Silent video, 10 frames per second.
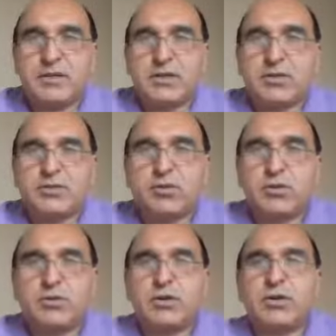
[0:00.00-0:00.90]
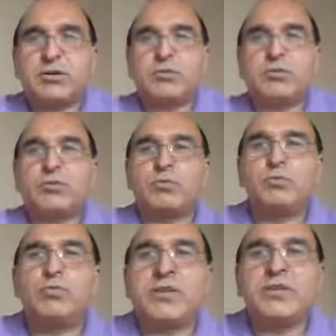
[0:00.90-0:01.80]
So
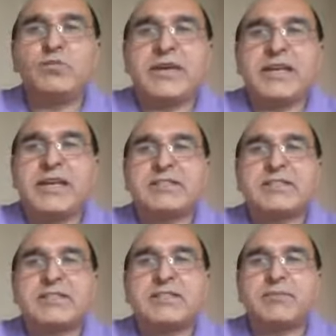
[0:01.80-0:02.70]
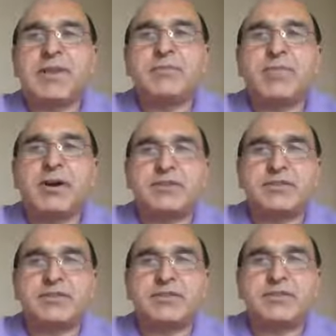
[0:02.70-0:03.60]
which one is
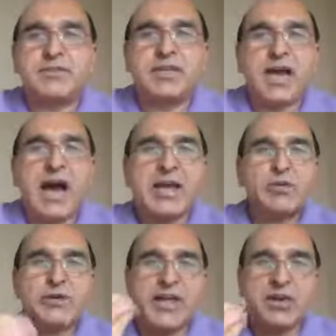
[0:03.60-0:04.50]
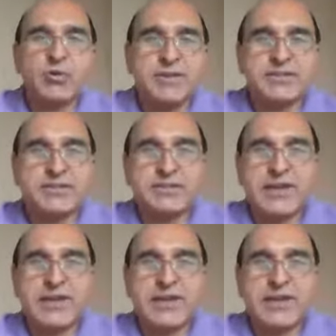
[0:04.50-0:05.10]
important? Are you an egoist,